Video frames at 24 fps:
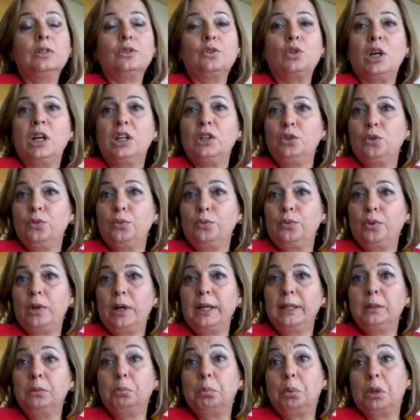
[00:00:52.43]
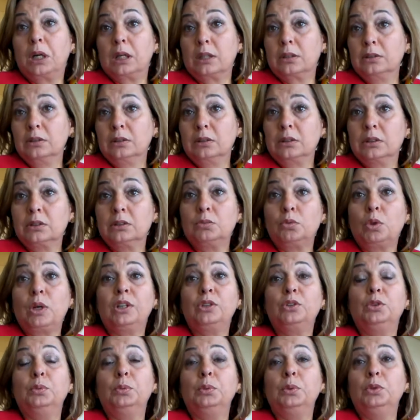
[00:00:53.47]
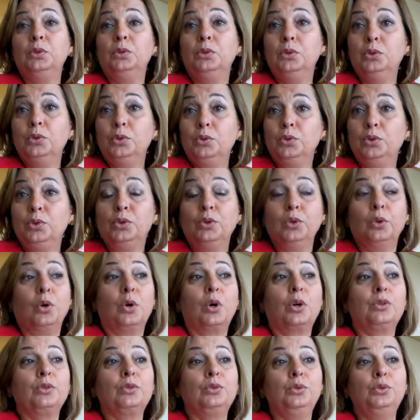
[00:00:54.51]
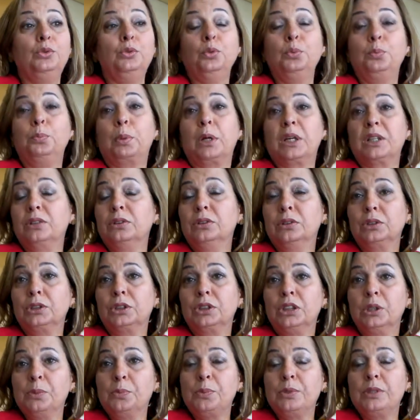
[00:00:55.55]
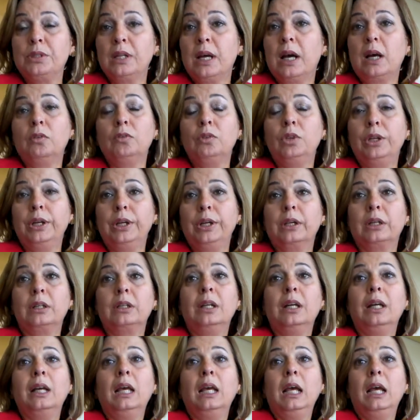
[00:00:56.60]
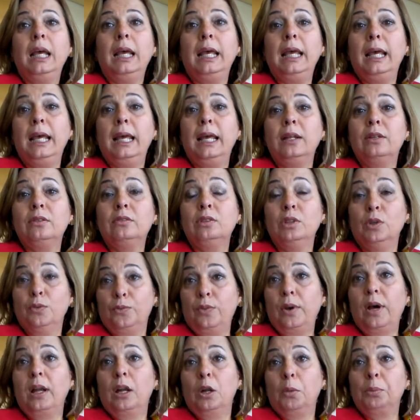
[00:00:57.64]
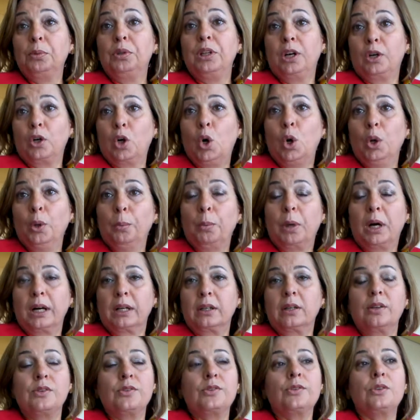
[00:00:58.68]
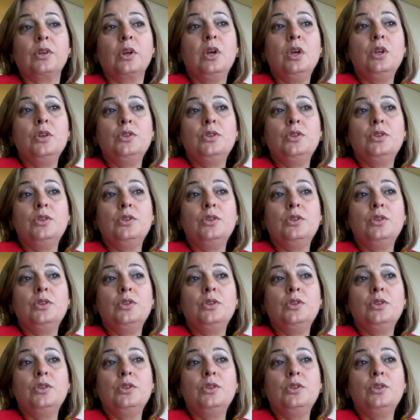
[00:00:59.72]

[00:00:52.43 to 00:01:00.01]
try to find partners, try to produce or to do partnerships down there and develop their own markets.